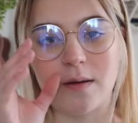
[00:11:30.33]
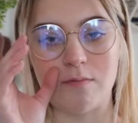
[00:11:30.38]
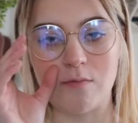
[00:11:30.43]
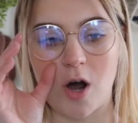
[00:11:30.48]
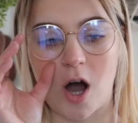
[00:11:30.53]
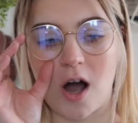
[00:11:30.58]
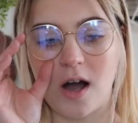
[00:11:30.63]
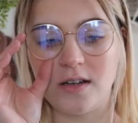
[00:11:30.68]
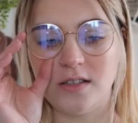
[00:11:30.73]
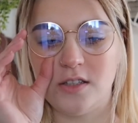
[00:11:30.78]
I'm
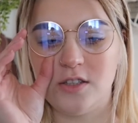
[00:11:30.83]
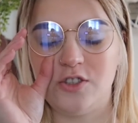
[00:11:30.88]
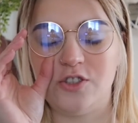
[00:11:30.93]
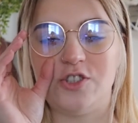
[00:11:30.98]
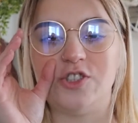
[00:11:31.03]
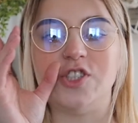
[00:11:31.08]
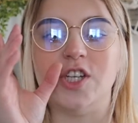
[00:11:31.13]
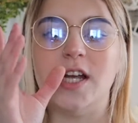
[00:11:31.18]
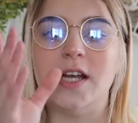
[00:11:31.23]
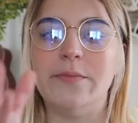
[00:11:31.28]
not
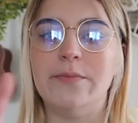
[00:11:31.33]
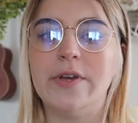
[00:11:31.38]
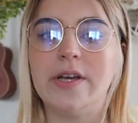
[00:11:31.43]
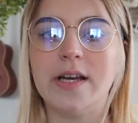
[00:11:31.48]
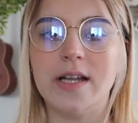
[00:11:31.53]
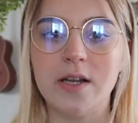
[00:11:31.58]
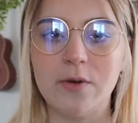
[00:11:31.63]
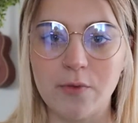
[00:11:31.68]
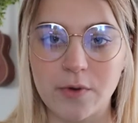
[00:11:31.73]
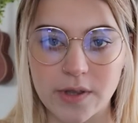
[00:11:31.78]

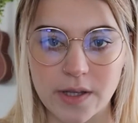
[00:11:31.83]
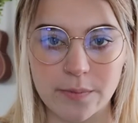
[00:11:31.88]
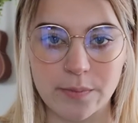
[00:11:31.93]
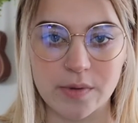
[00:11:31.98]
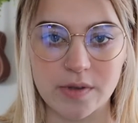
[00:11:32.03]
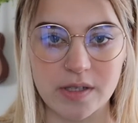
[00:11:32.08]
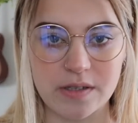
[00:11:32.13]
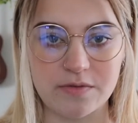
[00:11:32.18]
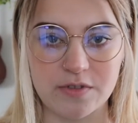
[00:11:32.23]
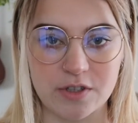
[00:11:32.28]
shaming anyone that
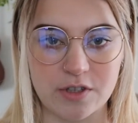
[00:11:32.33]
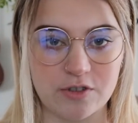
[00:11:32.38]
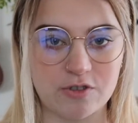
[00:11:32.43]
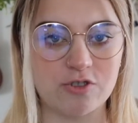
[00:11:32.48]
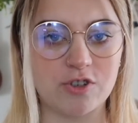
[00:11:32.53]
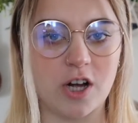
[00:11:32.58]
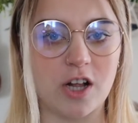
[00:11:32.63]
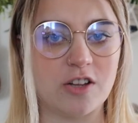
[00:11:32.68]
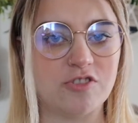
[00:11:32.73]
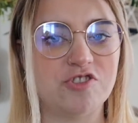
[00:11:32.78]
believes in
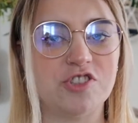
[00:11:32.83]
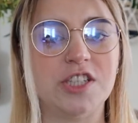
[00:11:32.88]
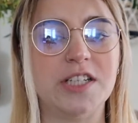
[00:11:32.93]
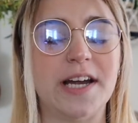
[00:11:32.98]
astrology,